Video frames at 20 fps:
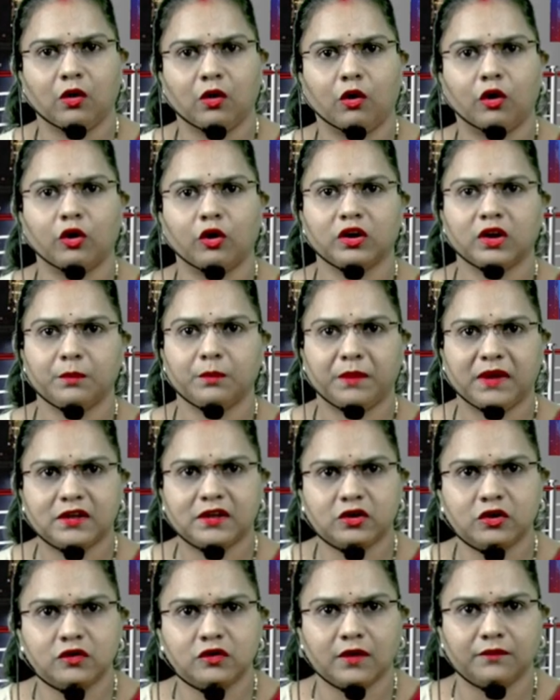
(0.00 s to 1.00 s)
and on the
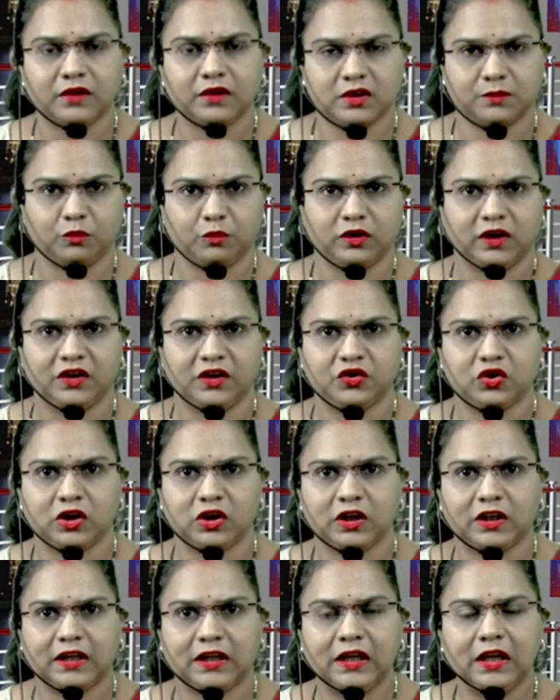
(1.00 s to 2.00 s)
basis of this
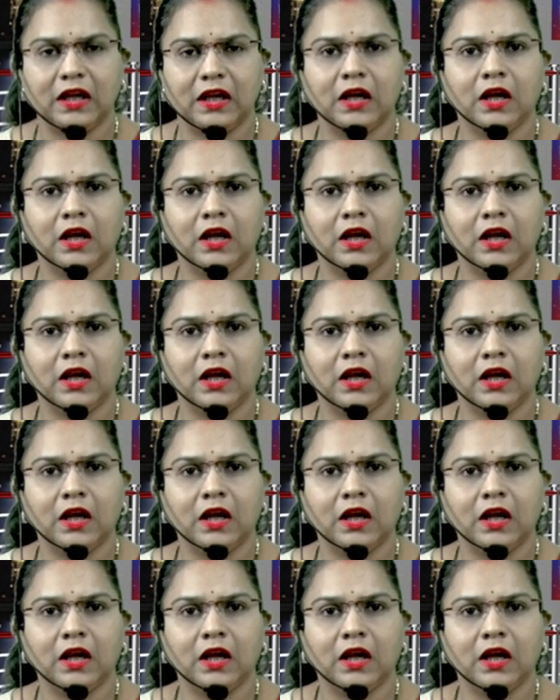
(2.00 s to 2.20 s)
potentiality,